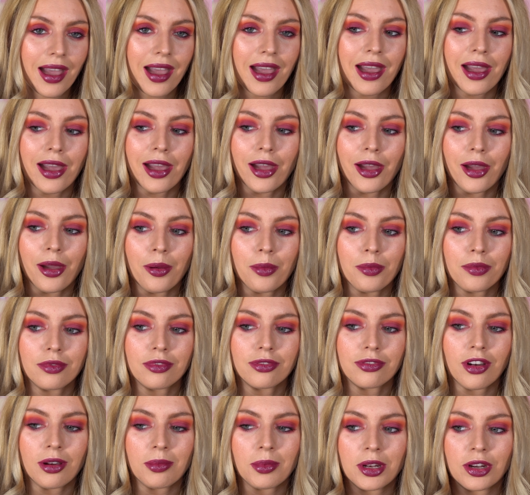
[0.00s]
um,
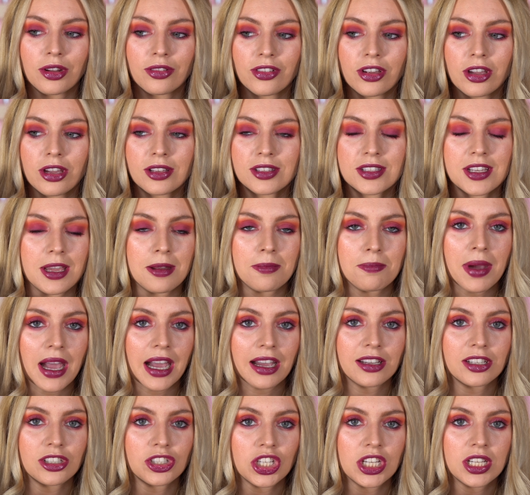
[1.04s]
from another tin
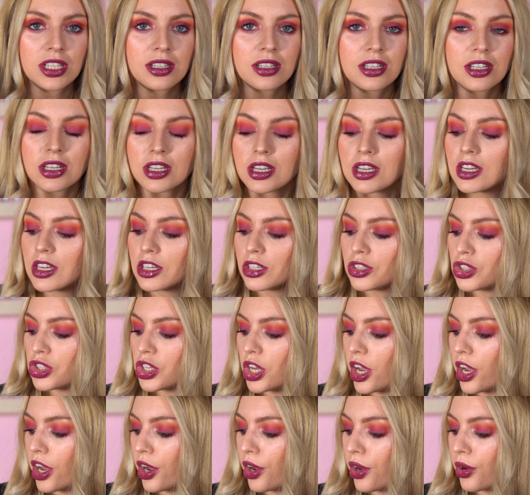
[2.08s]
packaging.
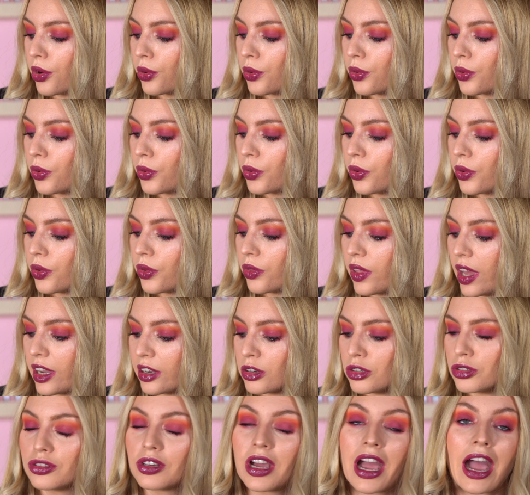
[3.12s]
So that
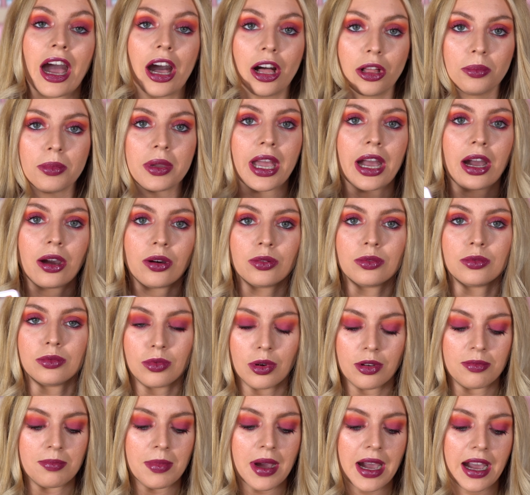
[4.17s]
could help me out
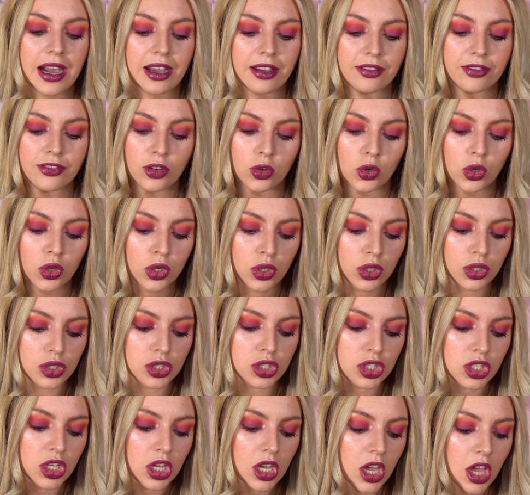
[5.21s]
with my
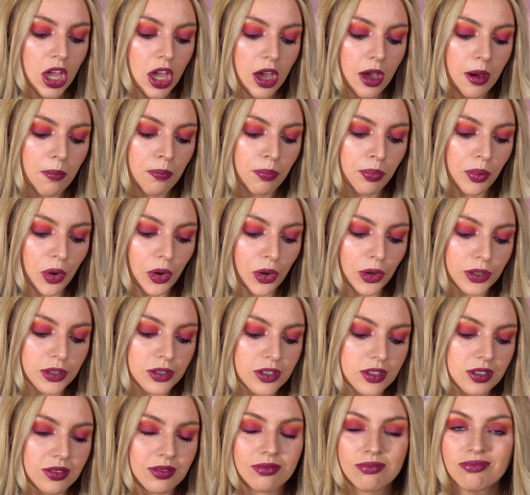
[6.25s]
thoughts.
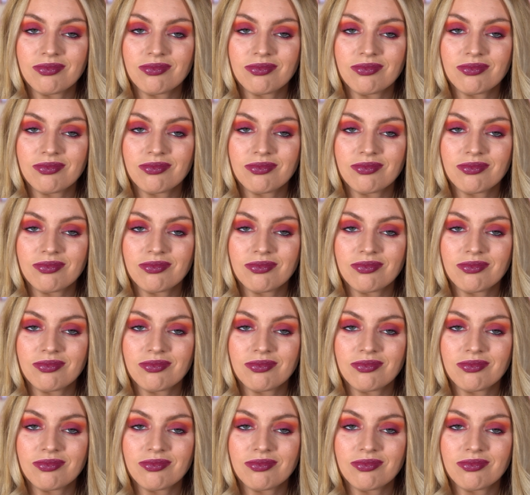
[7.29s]
But